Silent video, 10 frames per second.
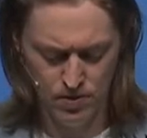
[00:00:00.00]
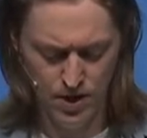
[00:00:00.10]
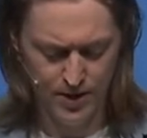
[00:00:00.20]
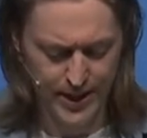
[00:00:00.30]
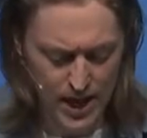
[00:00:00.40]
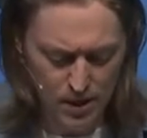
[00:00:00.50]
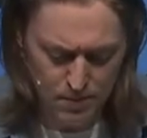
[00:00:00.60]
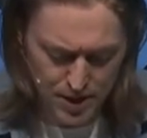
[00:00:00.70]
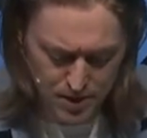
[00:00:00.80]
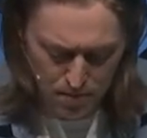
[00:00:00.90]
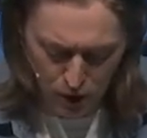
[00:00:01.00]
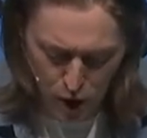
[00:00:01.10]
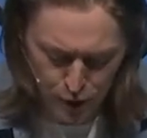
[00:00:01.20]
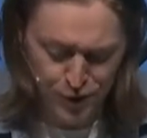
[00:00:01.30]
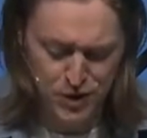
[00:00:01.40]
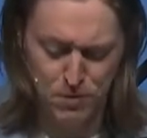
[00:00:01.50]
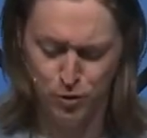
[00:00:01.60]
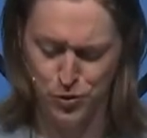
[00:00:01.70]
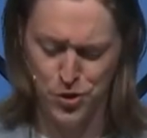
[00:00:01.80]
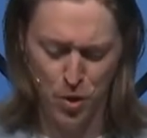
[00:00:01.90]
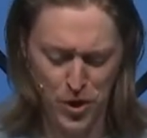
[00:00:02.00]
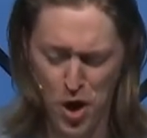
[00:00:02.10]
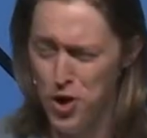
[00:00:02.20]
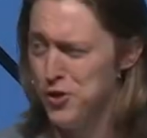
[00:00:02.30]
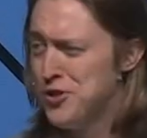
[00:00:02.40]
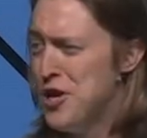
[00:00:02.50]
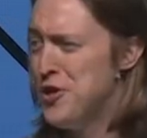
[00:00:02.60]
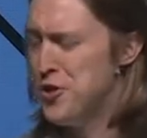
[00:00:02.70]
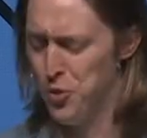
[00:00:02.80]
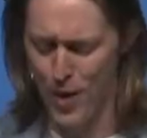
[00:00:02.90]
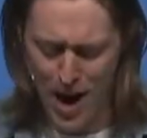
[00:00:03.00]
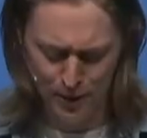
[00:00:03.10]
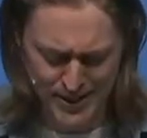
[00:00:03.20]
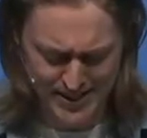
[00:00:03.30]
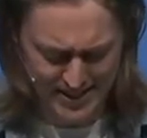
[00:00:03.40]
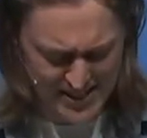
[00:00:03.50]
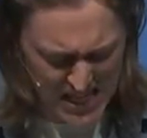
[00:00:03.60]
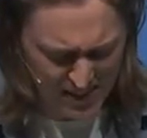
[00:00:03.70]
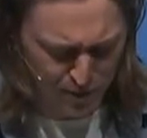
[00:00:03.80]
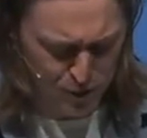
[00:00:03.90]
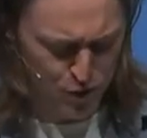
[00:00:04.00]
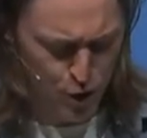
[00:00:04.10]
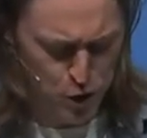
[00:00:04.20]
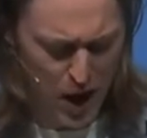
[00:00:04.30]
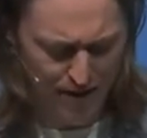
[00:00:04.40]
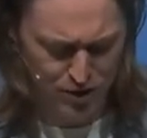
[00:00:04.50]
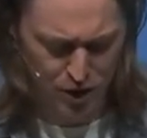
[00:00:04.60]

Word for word: The kingdom doesn't belong to the spiritual know it alls, to the wildly successful, to those who have it all